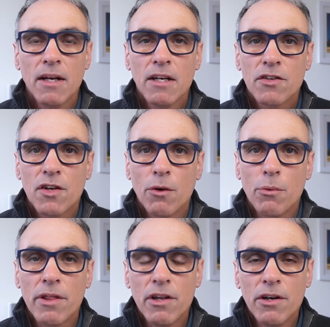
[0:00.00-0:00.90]
So
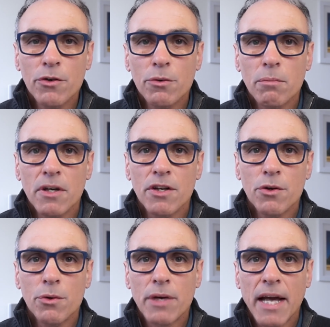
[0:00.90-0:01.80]
with Loom,
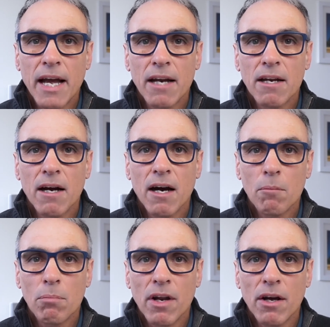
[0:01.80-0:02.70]
you can
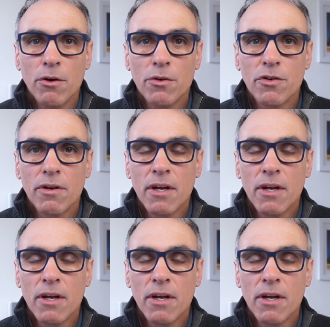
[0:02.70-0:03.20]
upload